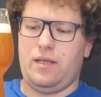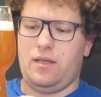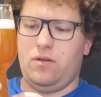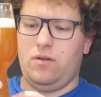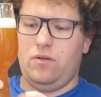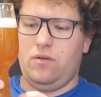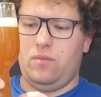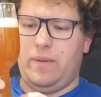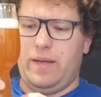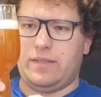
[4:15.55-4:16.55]
it
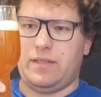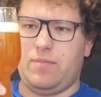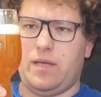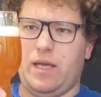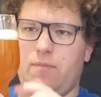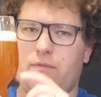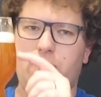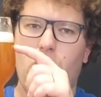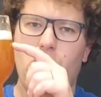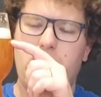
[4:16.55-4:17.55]
all basically became
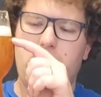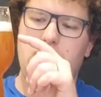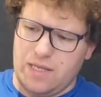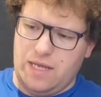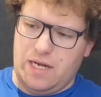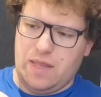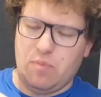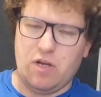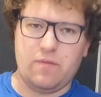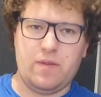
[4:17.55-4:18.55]
foamy, and then the
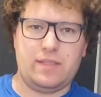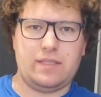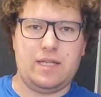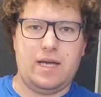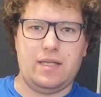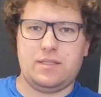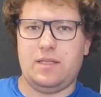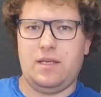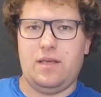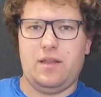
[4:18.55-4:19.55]
bottom of this
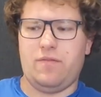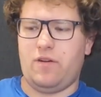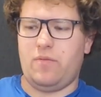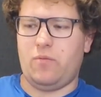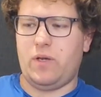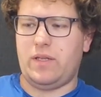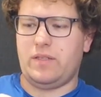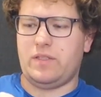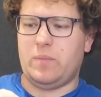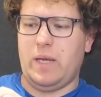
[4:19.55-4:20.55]
glass, the foam quickly
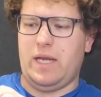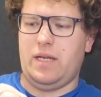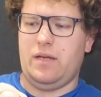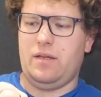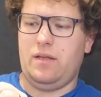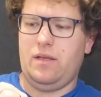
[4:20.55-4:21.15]
dissipated.